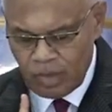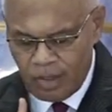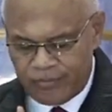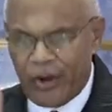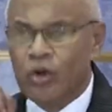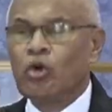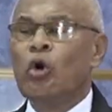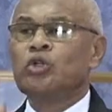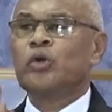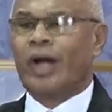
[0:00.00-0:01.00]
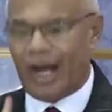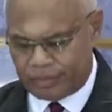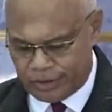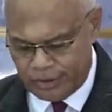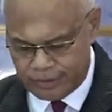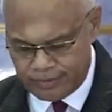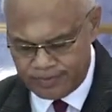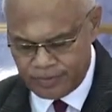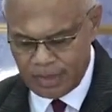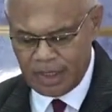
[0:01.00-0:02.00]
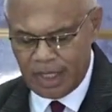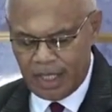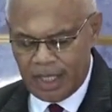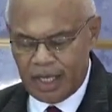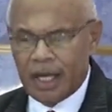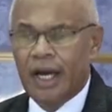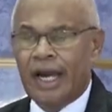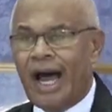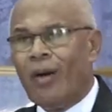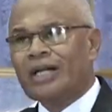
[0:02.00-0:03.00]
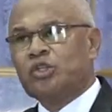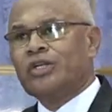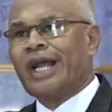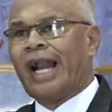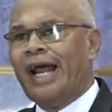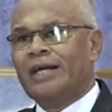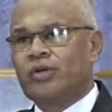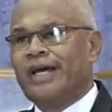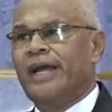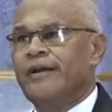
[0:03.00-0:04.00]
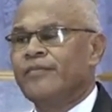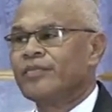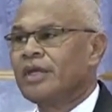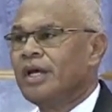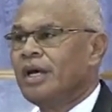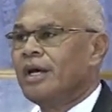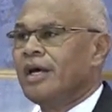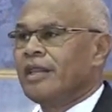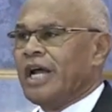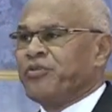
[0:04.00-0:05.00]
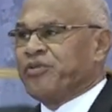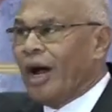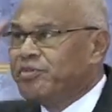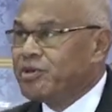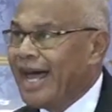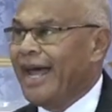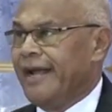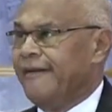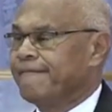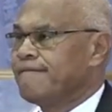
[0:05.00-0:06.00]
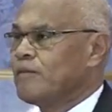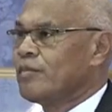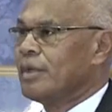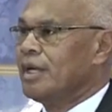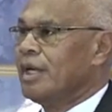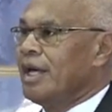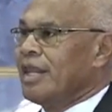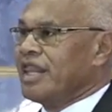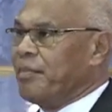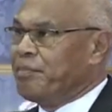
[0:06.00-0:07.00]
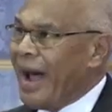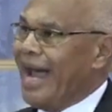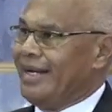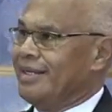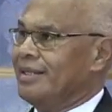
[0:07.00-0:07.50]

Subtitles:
for good to come to you. And I want to declare today that from today, the bad,